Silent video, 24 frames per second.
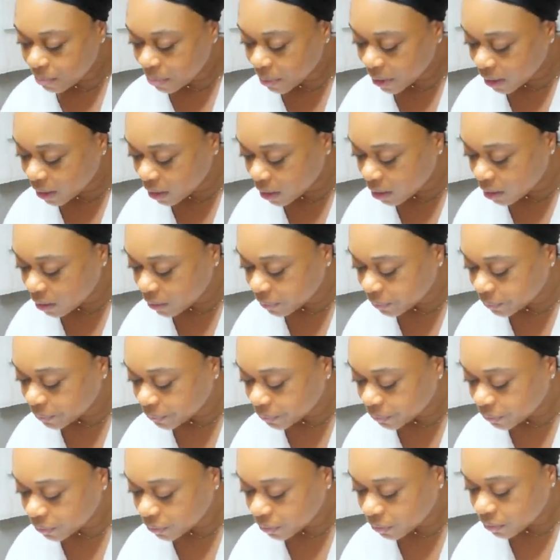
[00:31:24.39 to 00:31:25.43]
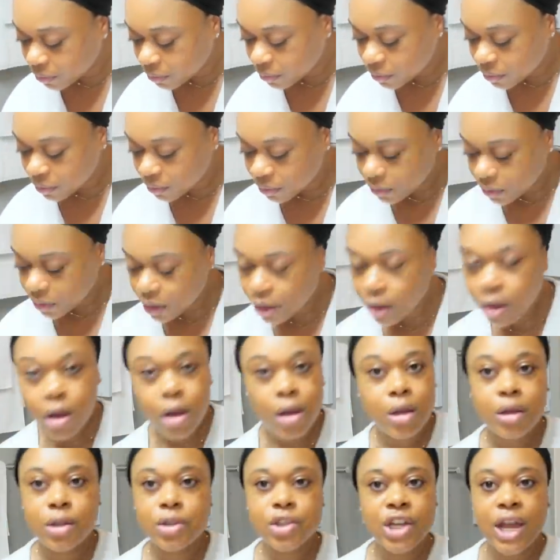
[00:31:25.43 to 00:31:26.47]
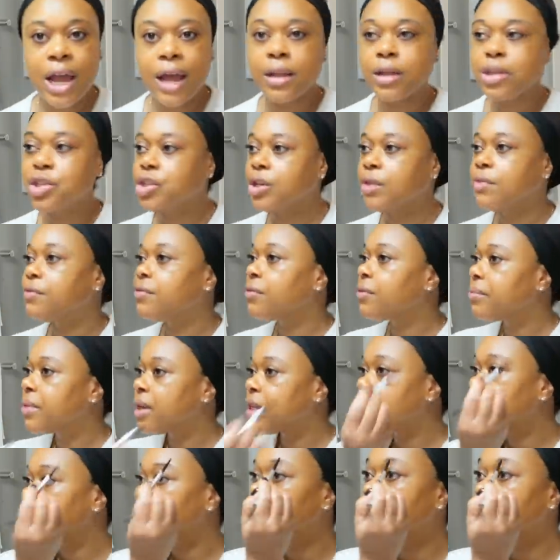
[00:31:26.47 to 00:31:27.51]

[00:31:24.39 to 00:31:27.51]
been challenging for me to